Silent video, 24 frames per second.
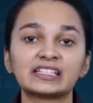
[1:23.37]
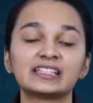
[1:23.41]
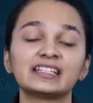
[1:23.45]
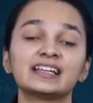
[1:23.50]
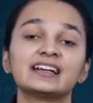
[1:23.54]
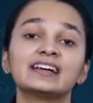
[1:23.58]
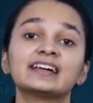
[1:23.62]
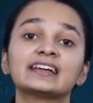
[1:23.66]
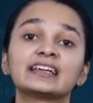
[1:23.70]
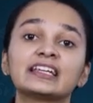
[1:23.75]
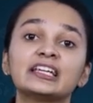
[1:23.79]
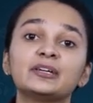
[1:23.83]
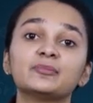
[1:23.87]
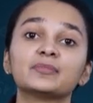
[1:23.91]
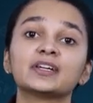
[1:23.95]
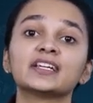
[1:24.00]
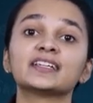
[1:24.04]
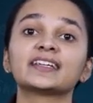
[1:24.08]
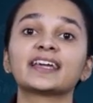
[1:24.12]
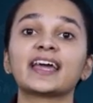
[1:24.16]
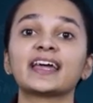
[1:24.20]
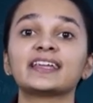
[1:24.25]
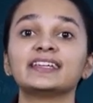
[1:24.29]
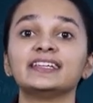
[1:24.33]
The
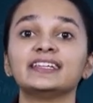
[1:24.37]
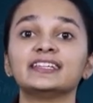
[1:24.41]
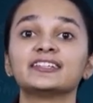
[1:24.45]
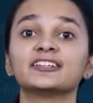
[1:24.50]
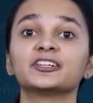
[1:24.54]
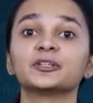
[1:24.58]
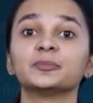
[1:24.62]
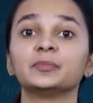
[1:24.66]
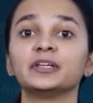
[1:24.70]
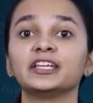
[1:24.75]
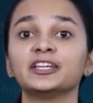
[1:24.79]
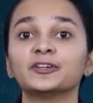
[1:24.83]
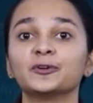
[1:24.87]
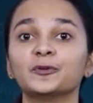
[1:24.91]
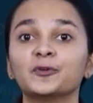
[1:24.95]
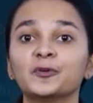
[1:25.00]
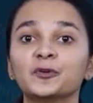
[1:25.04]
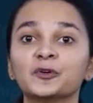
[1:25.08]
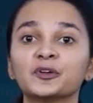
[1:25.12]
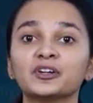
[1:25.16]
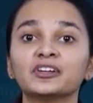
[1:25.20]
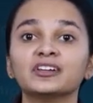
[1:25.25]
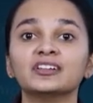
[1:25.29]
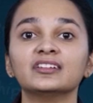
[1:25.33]
agreement can either be
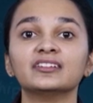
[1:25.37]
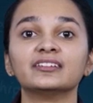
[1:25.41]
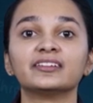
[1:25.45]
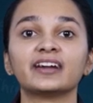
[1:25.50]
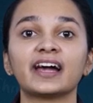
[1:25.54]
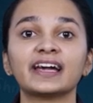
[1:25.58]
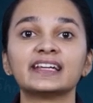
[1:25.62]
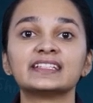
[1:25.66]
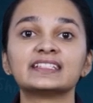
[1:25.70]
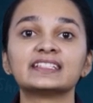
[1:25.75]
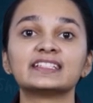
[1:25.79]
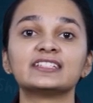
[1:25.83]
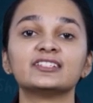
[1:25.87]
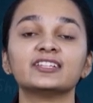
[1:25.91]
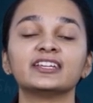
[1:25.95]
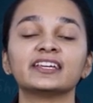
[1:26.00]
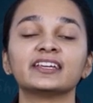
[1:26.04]
oral, write,